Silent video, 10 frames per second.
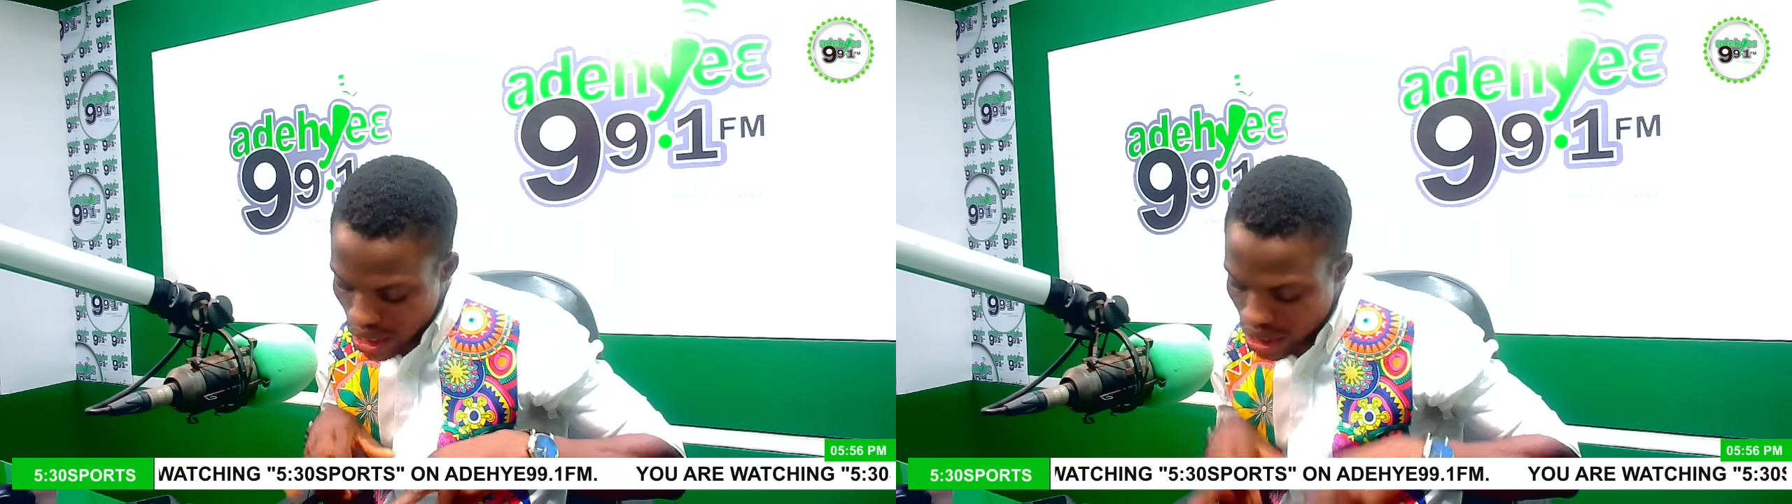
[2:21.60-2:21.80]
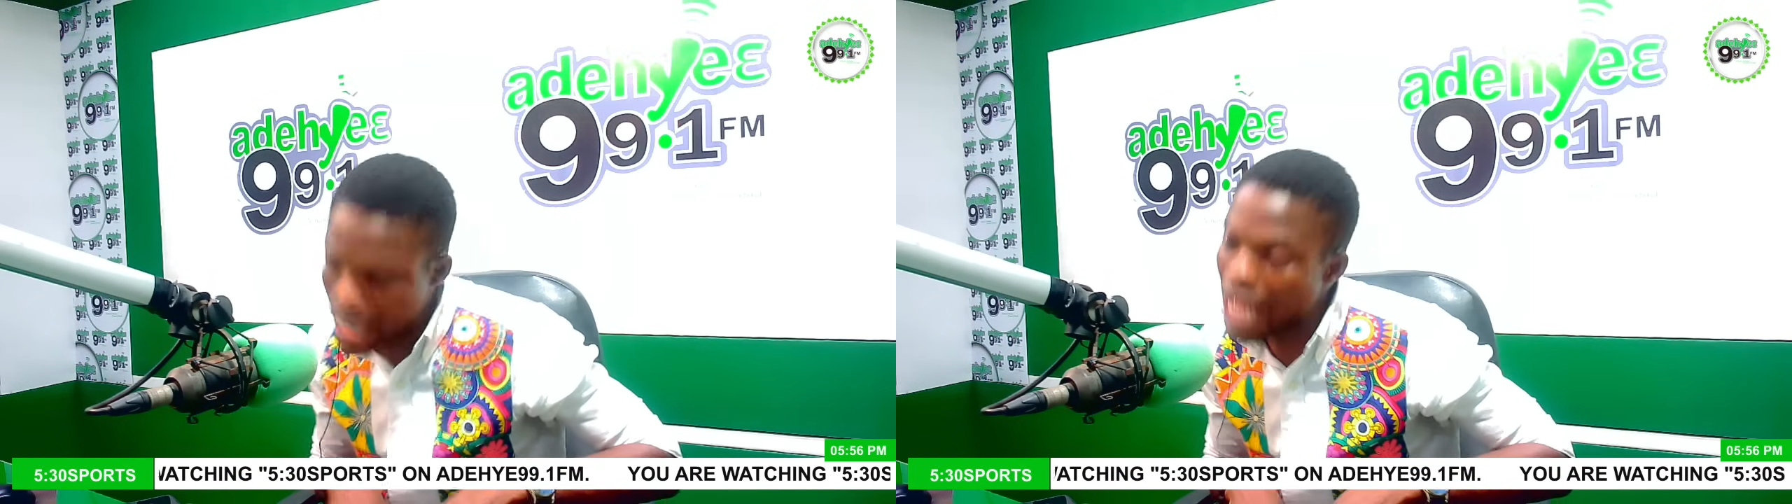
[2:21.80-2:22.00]

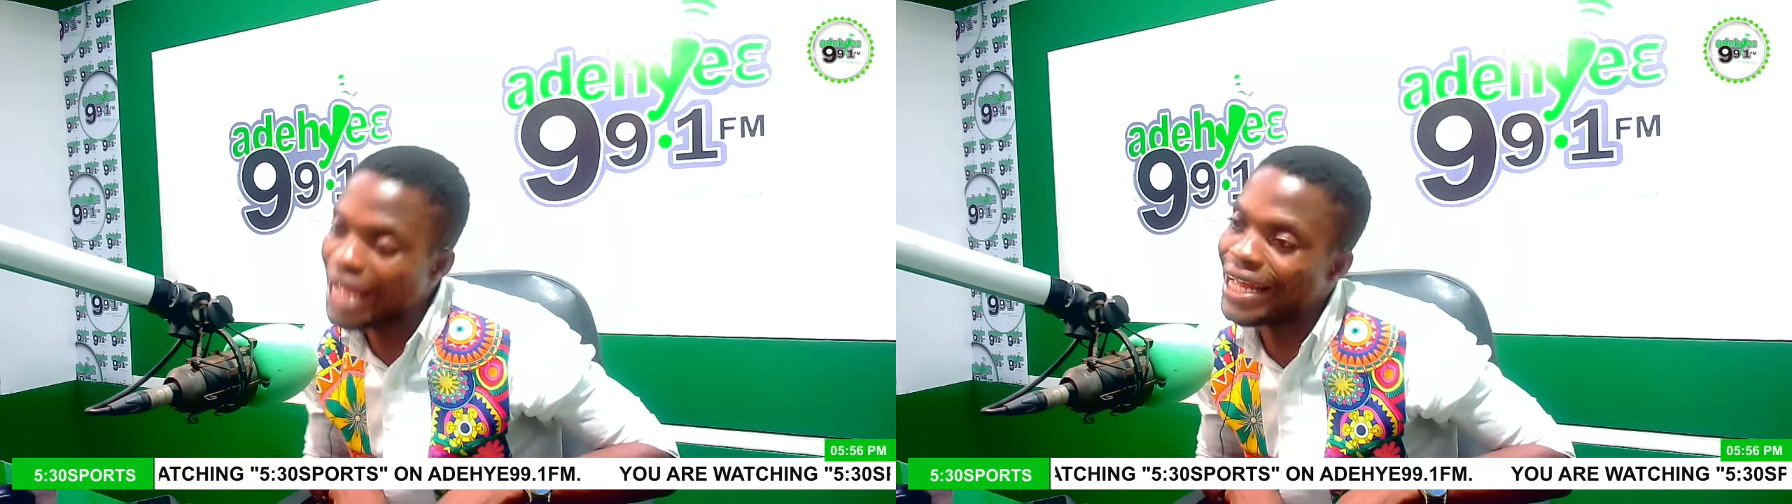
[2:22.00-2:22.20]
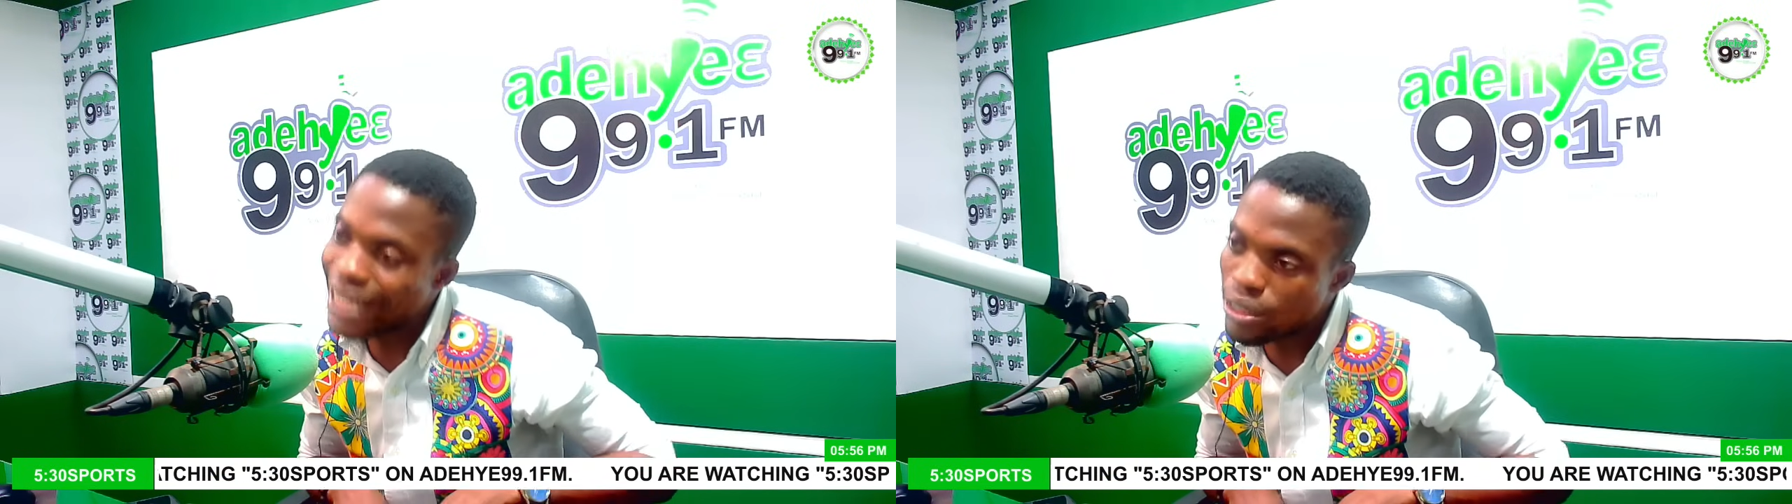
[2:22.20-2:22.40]
na
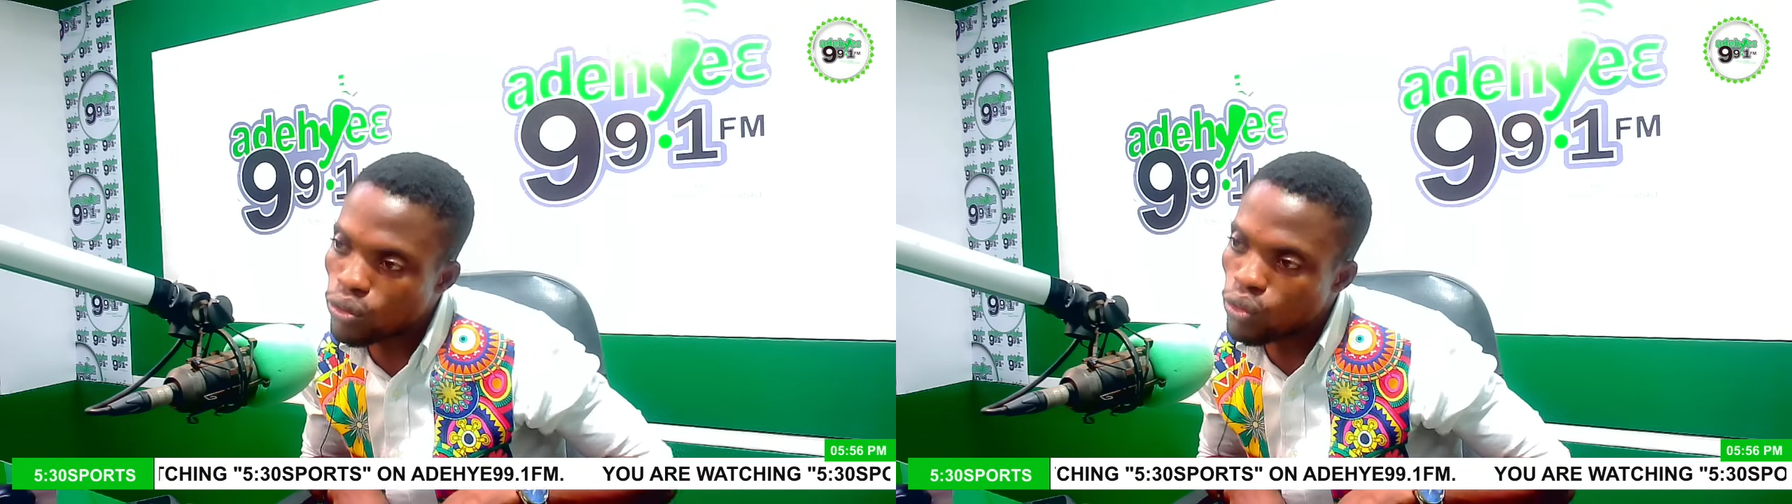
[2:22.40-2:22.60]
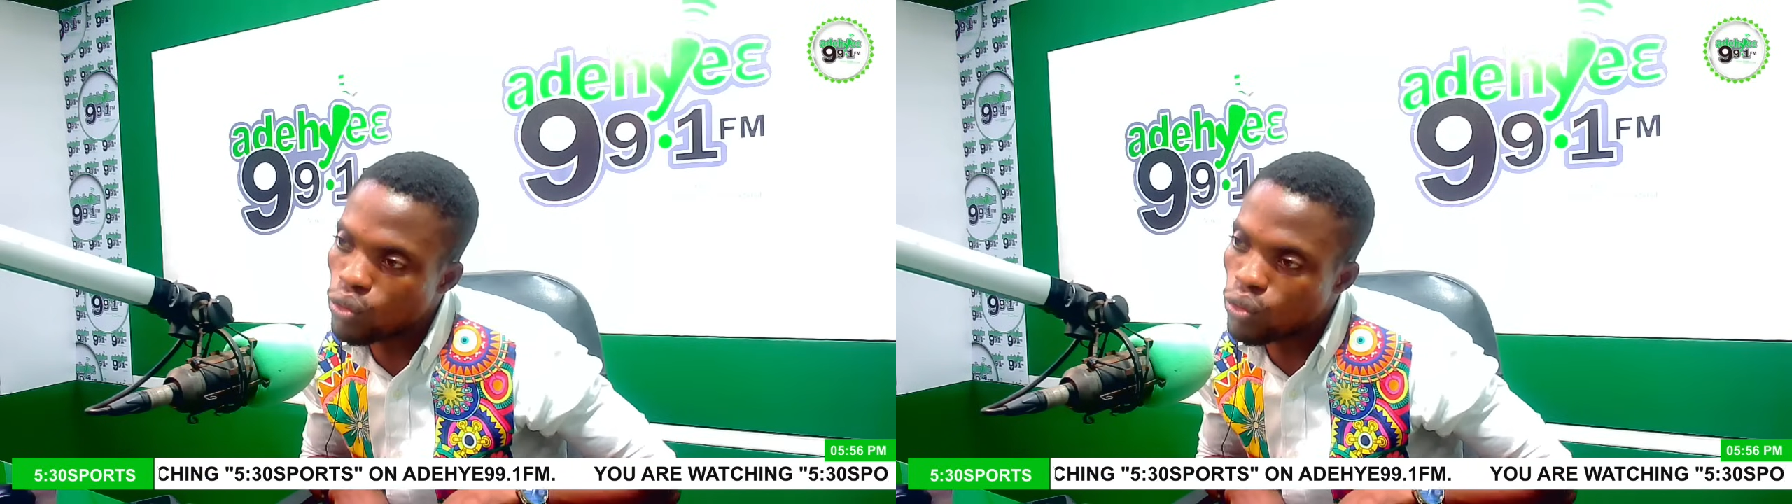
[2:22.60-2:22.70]
and then